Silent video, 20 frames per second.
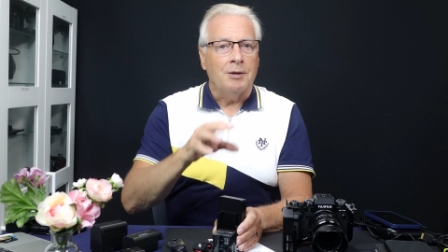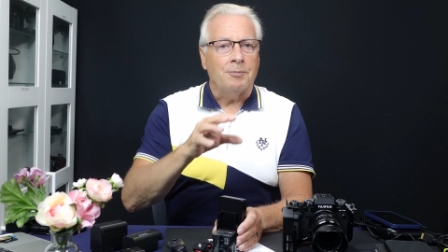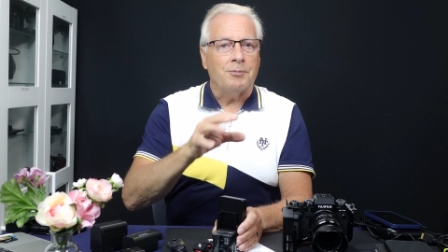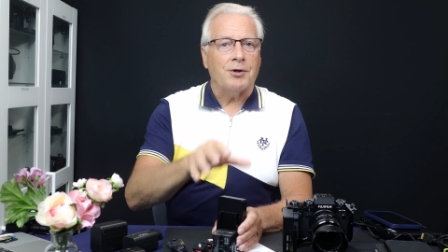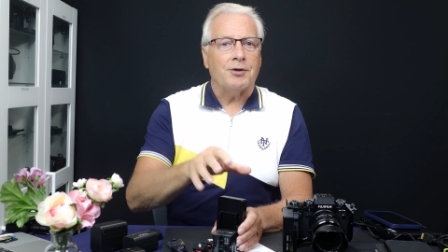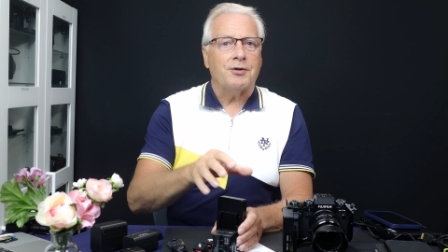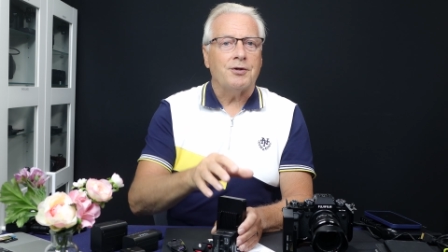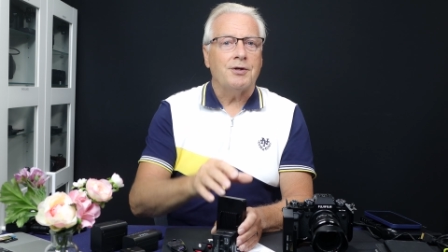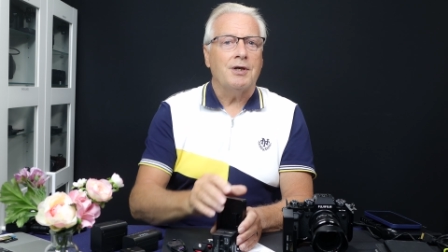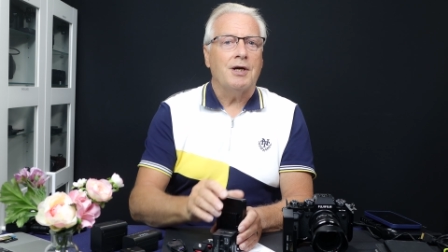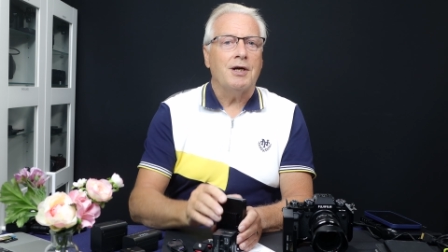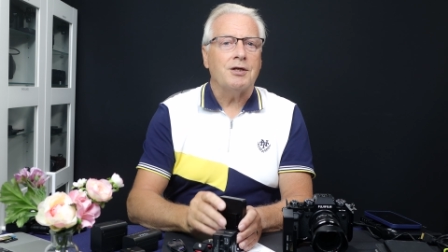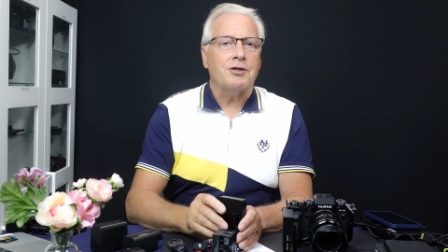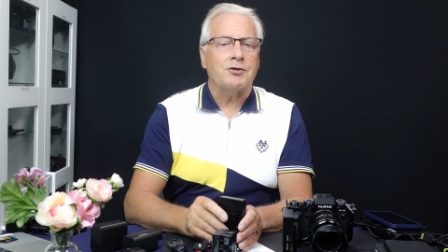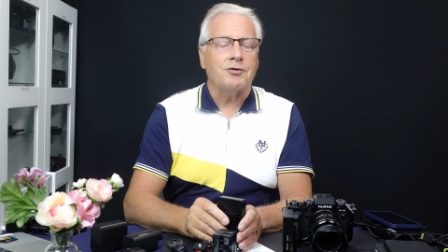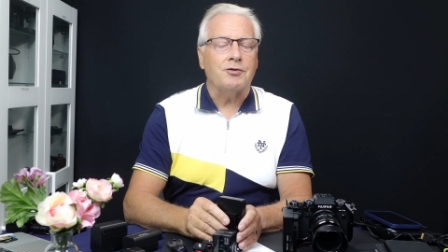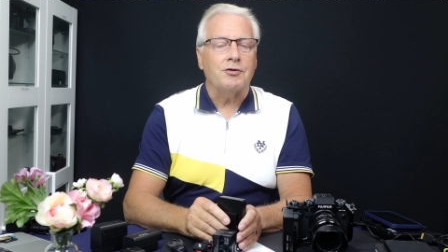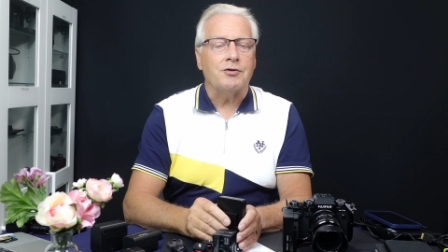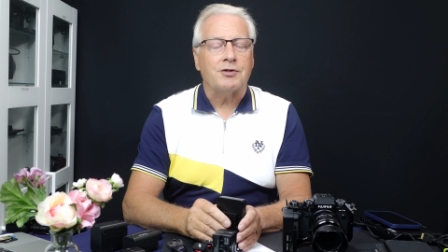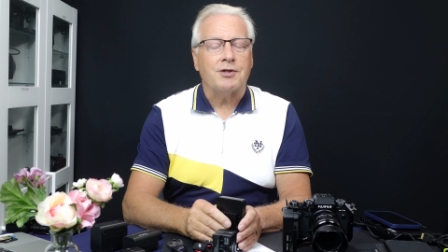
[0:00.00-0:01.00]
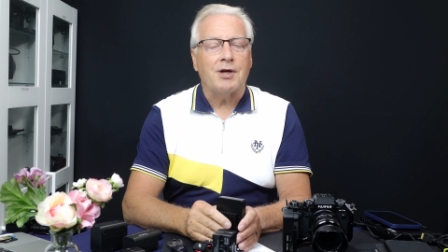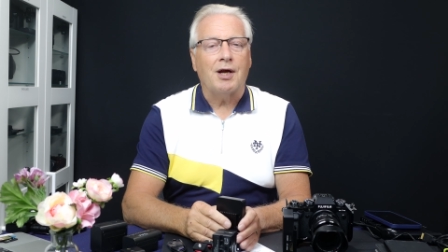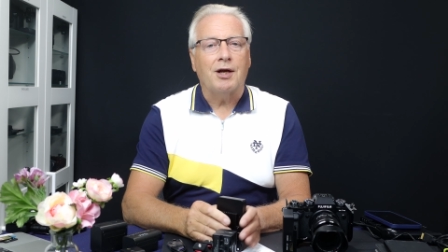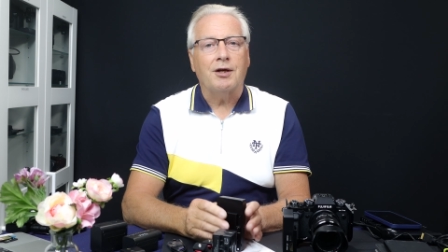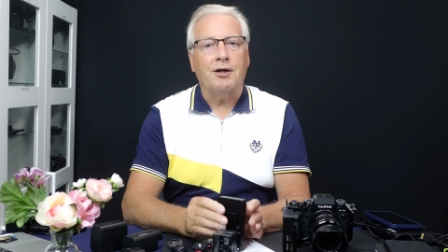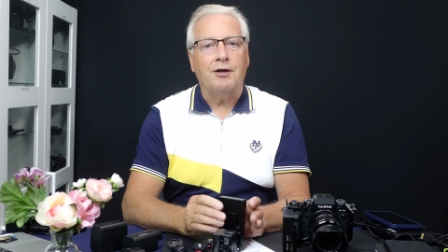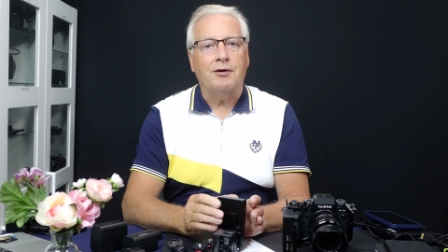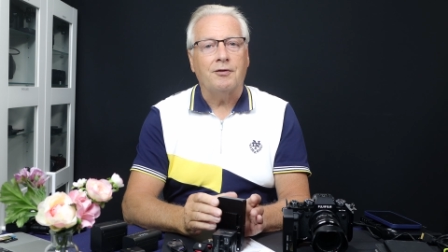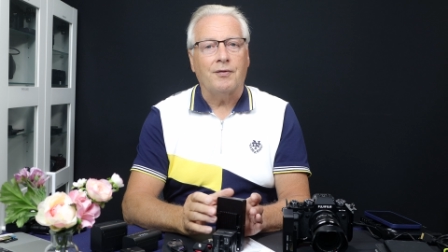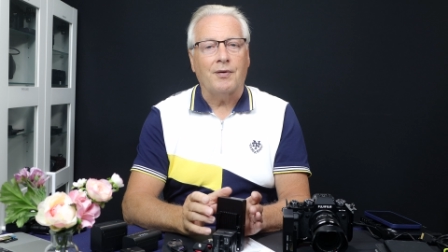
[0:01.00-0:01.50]
But the industry
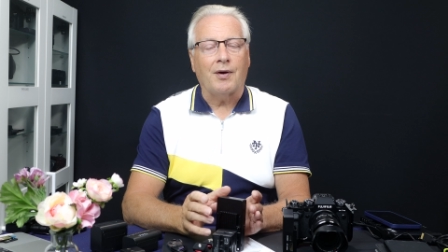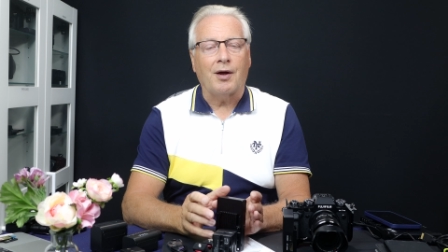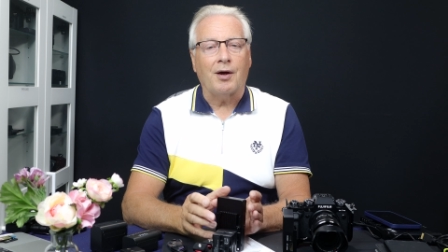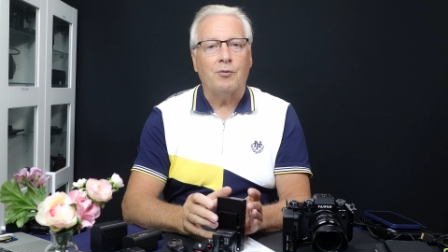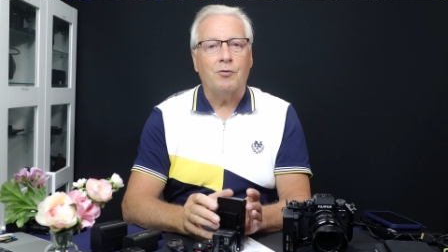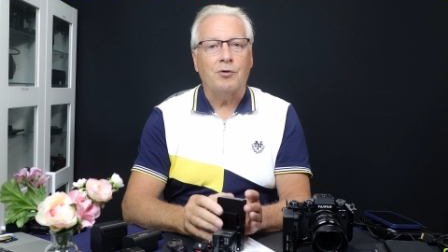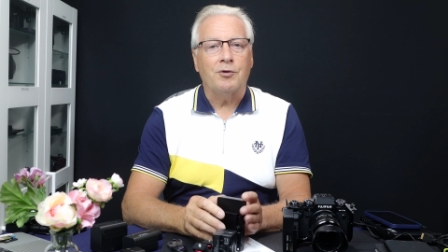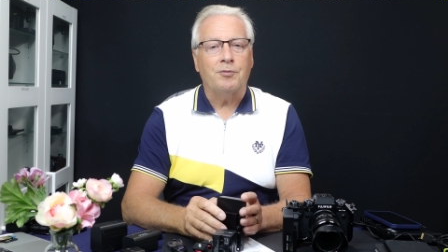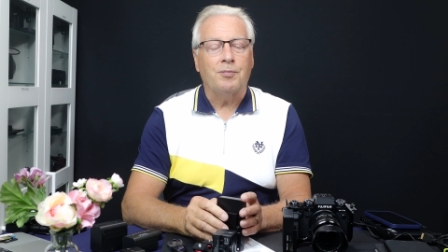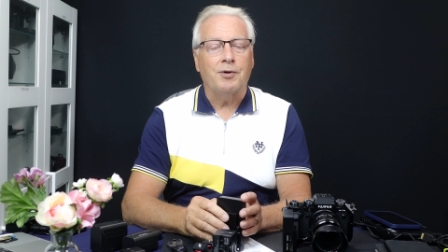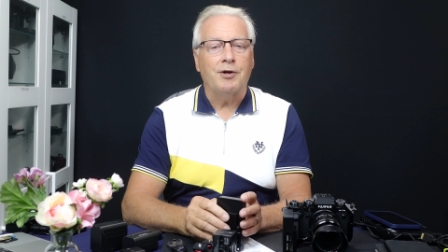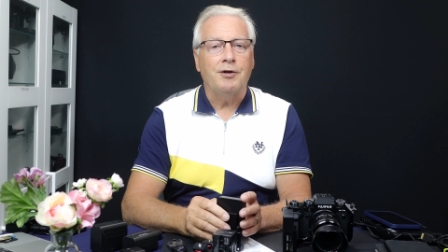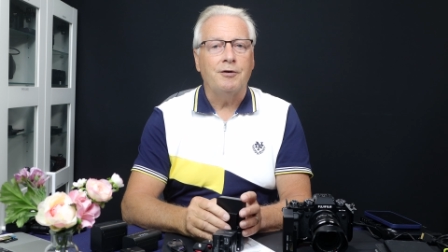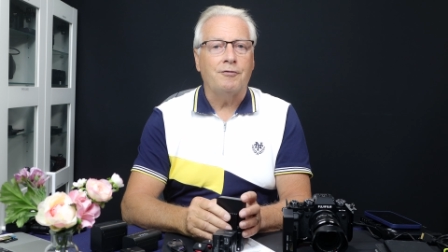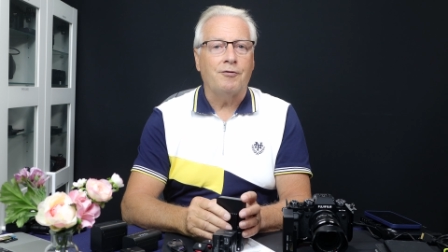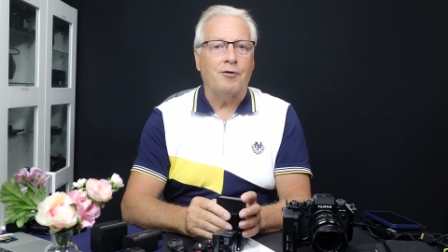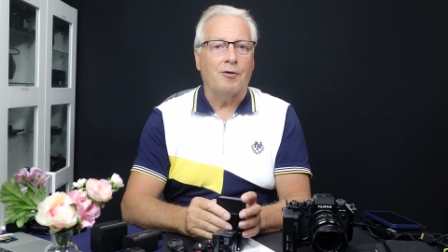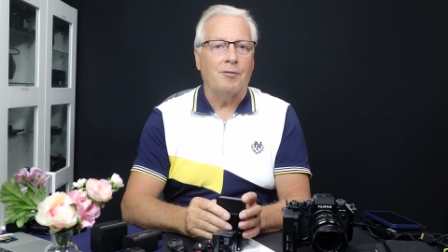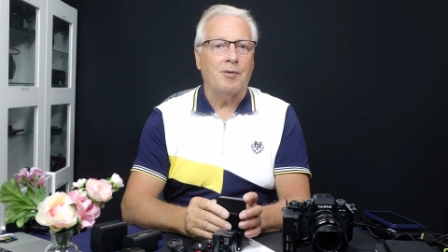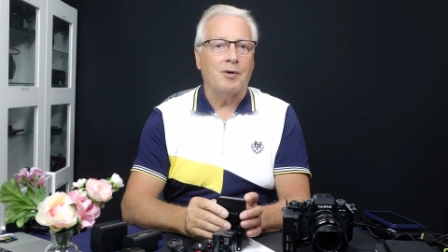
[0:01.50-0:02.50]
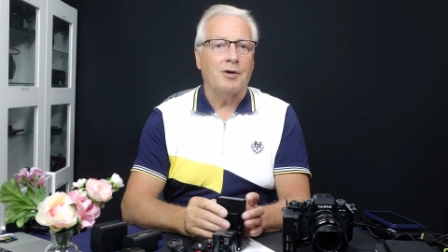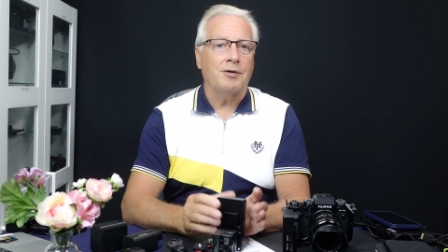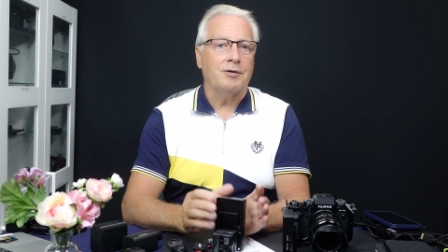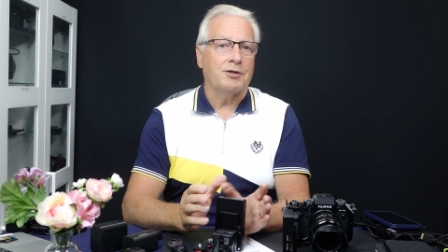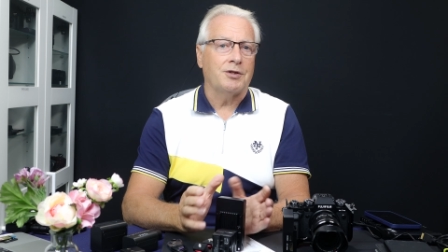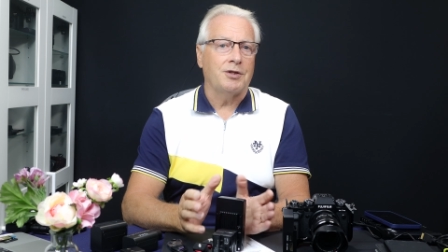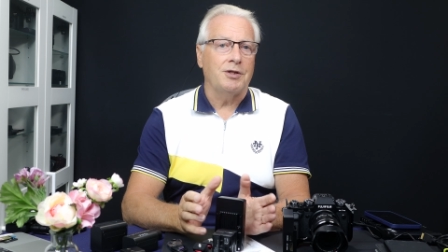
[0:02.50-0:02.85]
standard if you like would be from a